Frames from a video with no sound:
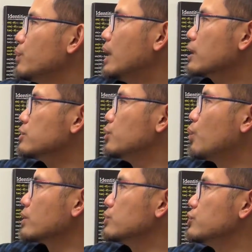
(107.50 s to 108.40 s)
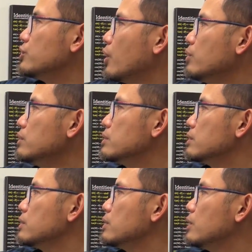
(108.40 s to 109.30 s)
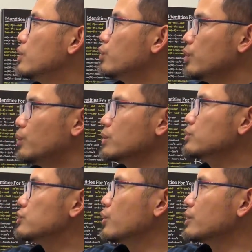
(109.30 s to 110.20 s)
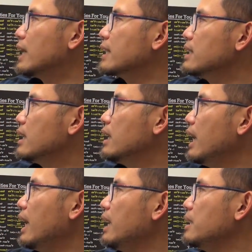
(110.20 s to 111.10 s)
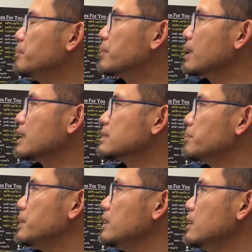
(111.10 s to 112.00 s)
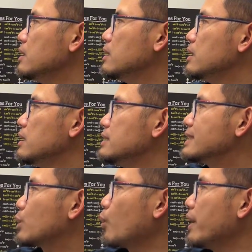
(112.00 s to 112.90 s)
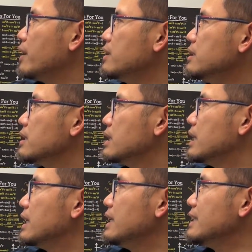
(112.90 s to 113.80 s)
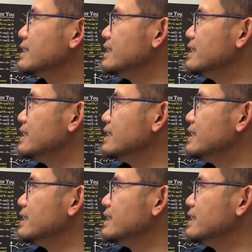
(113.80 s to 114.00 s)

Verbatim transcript: we actually want to show, we want to show that A plus B squared is